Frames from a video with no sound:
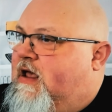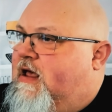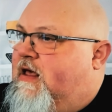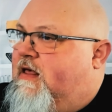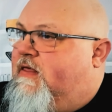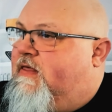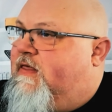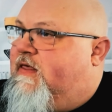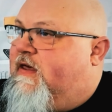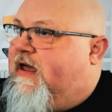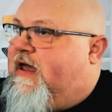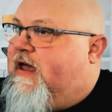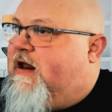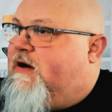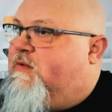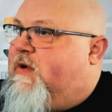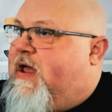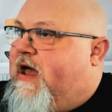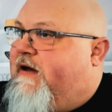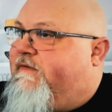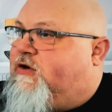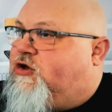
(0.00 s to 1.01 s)
Then
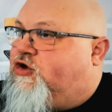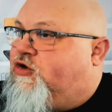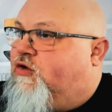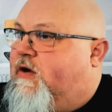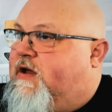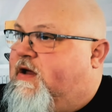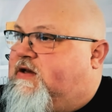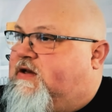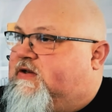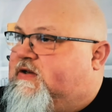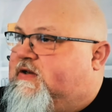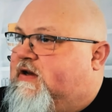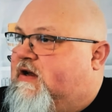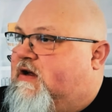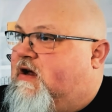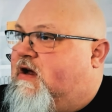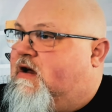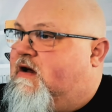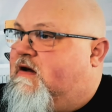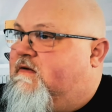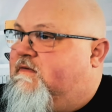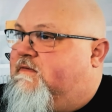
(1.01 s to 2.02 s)
we have a choice
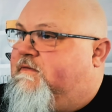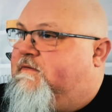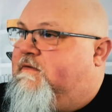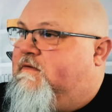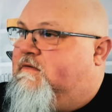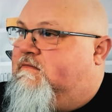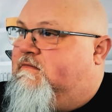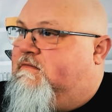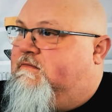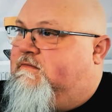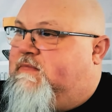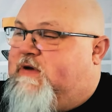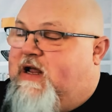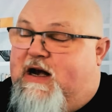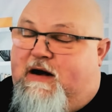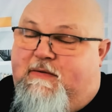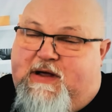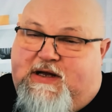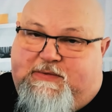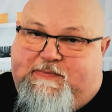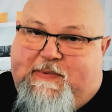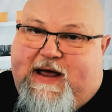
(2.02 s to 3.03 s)
of
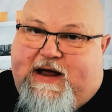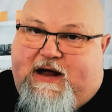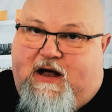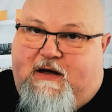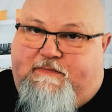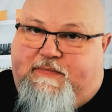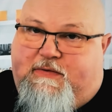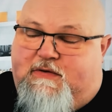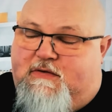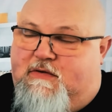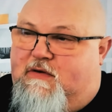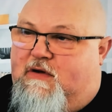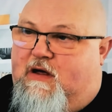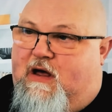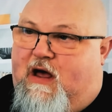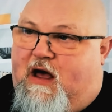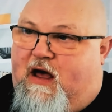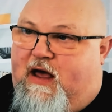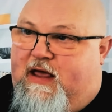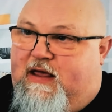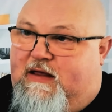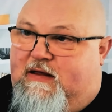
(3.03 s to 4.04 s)
database backup.
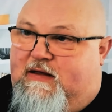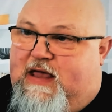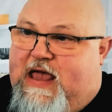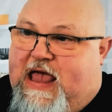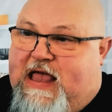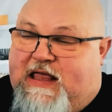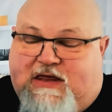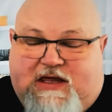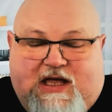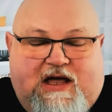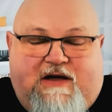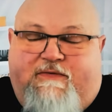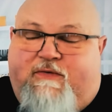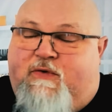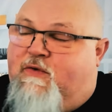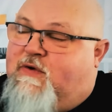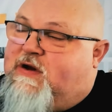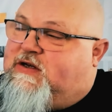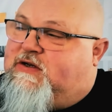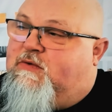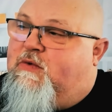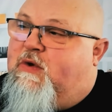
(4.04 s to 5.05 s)
I can't think of a
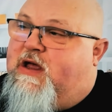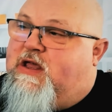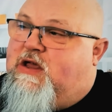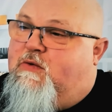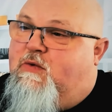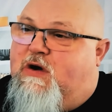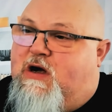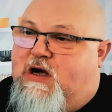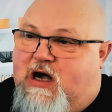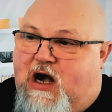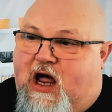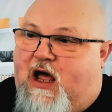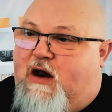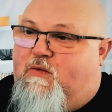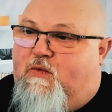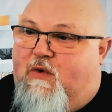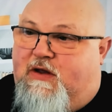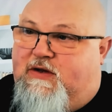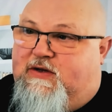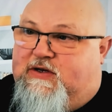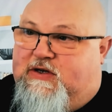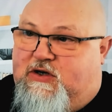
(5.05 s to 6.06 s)
reason why you would not
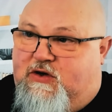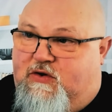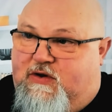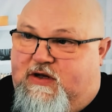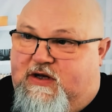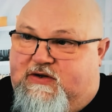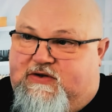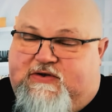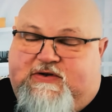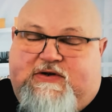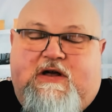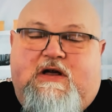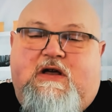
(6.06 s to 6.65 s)
want to do this.